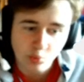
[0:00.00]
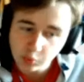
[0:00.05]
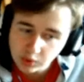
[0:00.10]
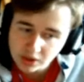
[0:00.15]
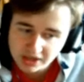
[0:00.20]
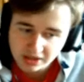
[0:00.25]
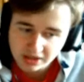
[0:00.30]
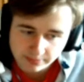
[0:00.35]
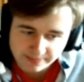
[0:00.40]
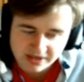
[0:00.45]

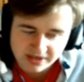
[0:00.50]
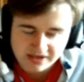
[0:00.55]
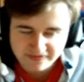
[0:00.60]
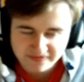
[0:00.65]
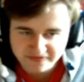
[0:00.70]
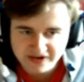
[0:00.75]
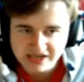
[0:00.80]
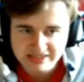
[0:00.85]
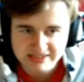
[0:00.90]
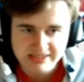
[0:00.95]
will be
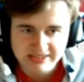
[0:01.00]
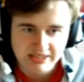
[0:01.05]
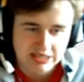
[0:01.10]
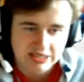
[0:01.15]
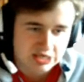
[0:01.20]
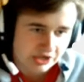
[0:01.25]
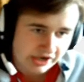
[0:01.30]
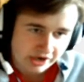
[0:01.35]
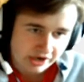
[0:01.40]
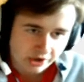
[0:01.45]
facing
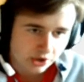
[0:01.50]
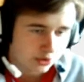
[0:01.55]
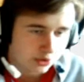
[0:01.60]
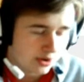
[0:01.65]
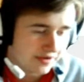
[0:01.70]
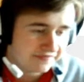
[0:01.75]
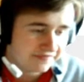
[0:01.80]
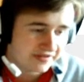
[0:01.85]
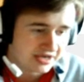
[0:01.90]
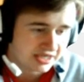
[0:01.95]

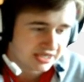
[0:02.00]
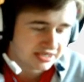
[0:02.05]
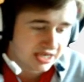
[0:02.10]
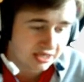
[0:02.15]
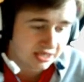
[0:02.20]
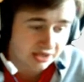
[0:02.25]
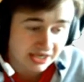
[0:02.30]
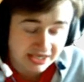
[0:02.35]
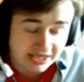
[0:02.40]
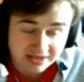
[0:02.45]
Rafa
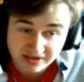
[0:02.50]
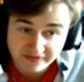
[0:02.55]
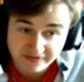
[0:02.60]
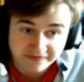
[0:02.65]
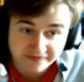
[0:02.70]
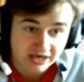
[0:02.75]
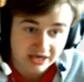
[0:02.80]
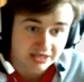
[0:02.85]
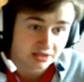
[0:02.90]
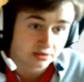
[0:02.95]
Nadal in the
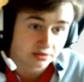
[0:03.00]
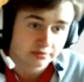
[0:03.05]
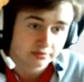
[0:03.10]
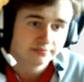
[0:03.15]
final.